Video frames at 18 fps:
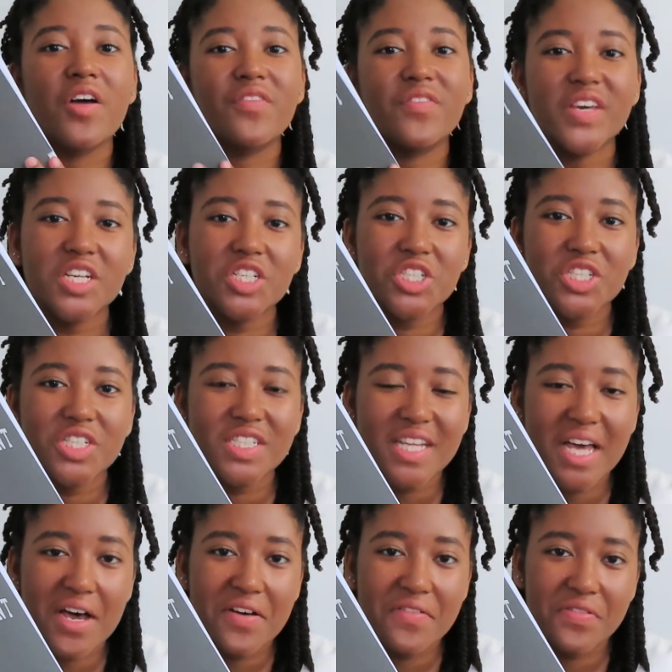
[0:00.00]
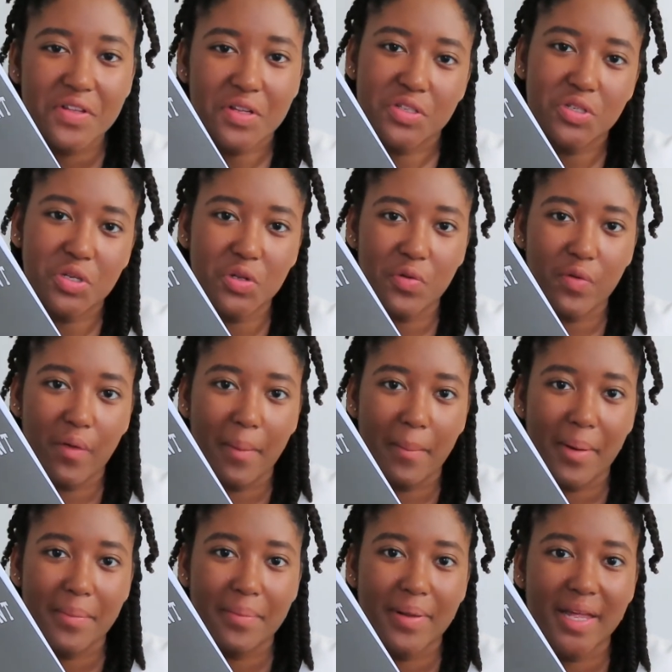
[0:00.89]
Features of the dual
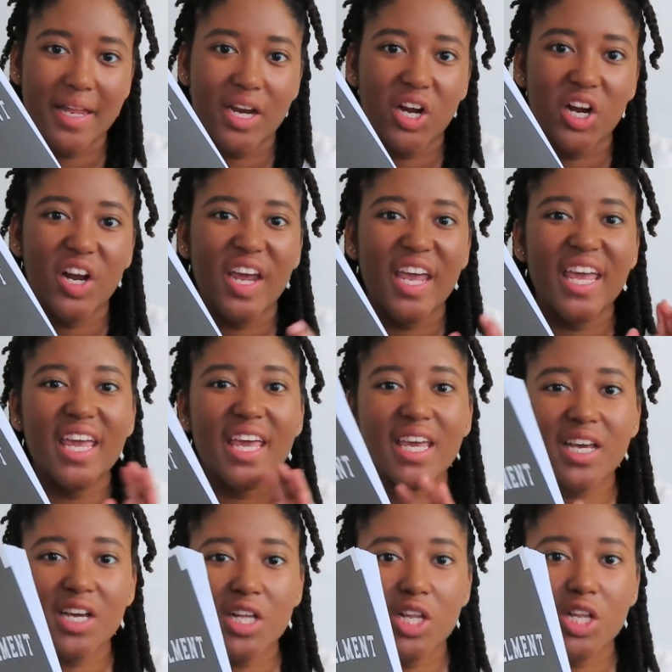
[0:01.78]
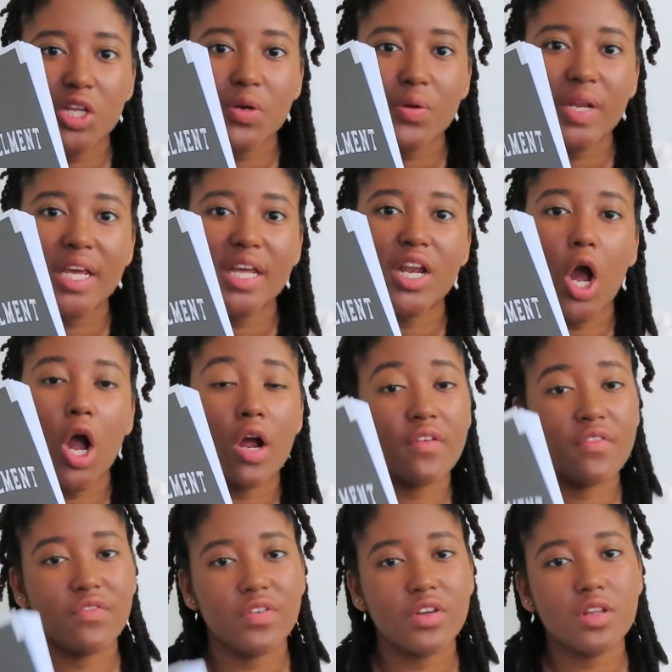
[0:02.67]
enrollment planner included
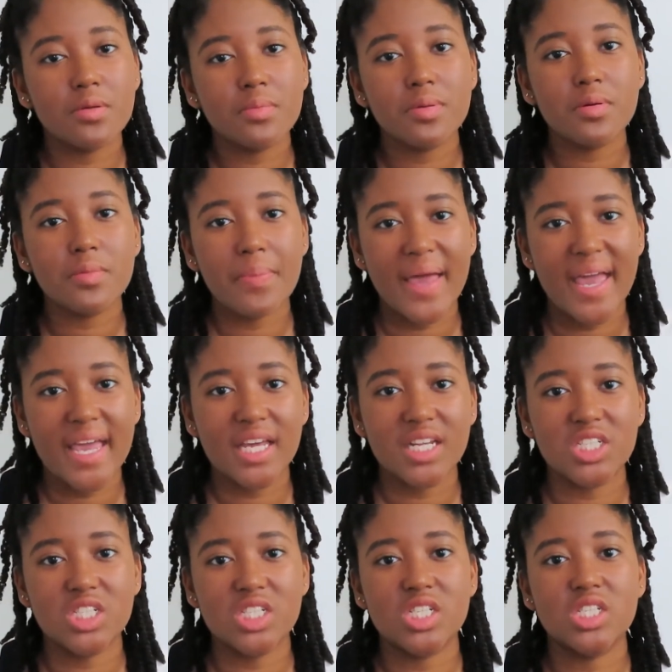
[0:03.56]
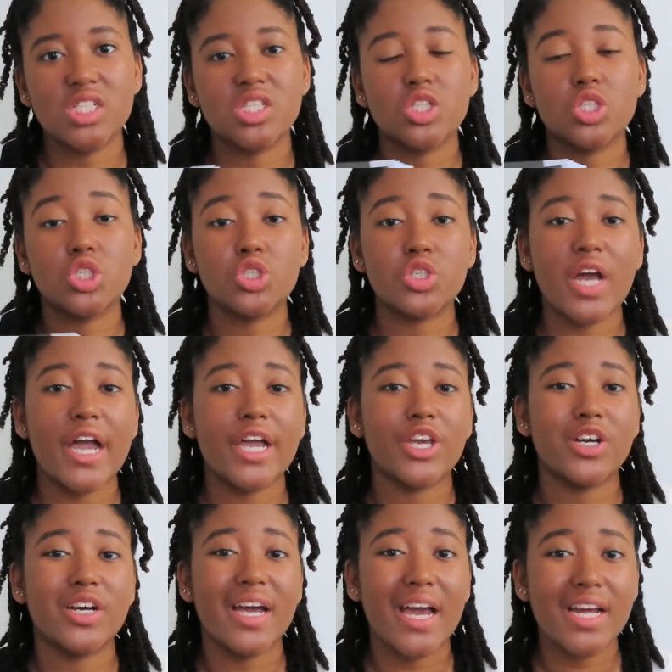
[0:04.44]
our fillable pages to
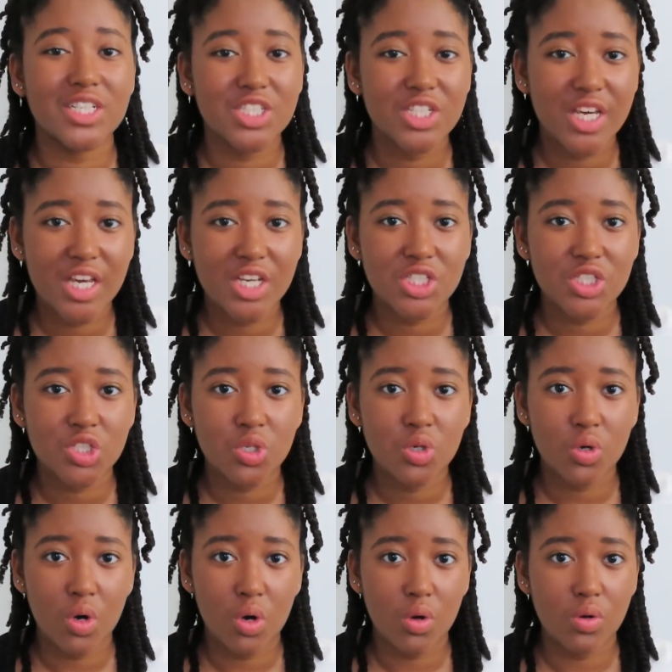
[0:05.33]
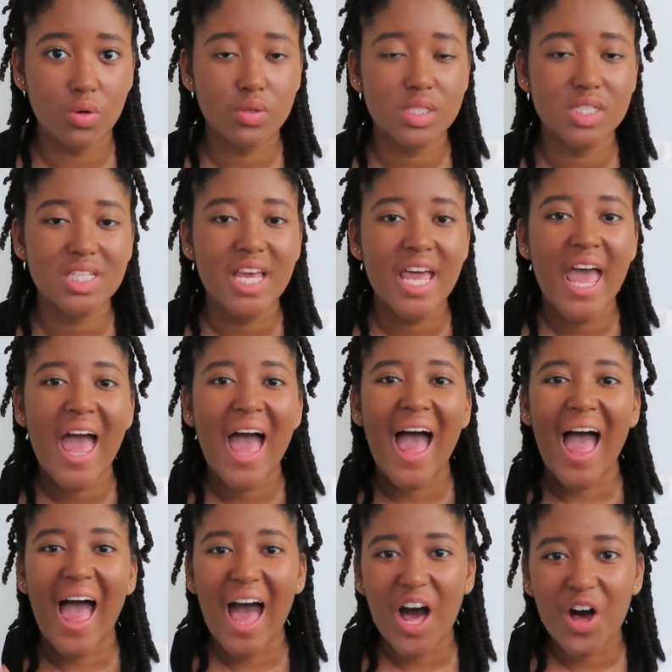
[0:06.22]
track your educational goals,
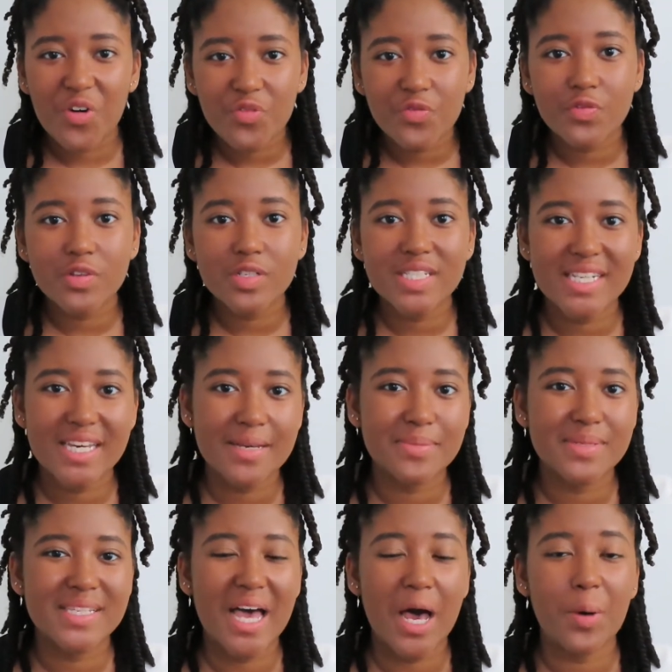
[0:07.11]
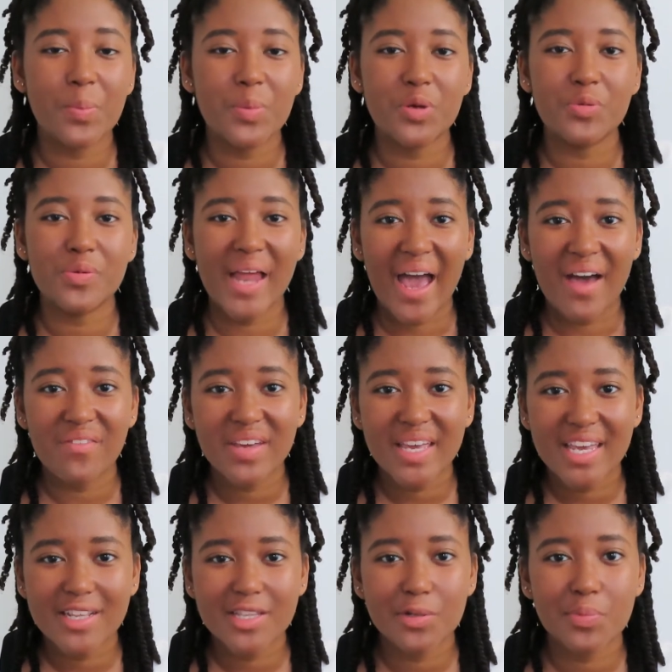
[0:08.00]
helpful tips to help you
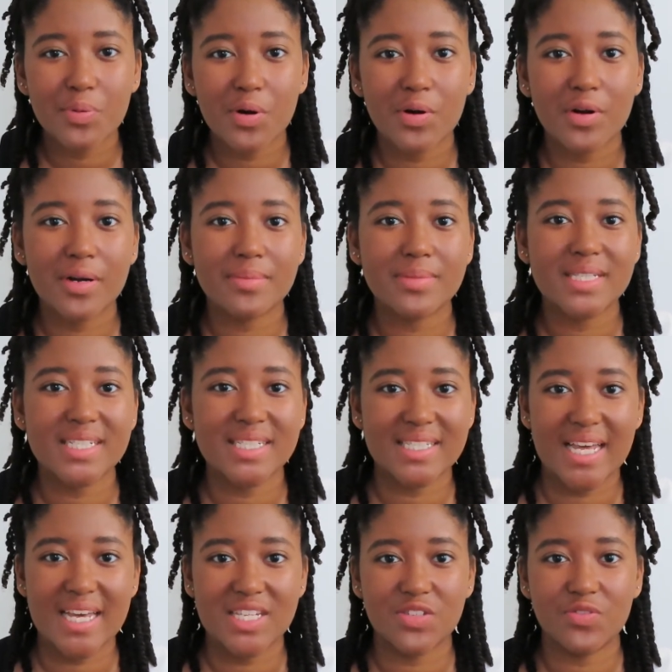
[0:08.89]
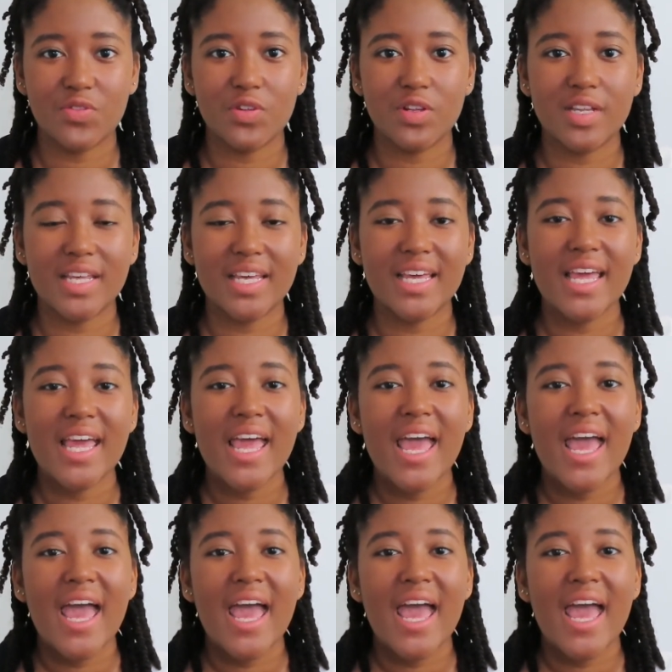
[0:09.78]
navigate the program successfully,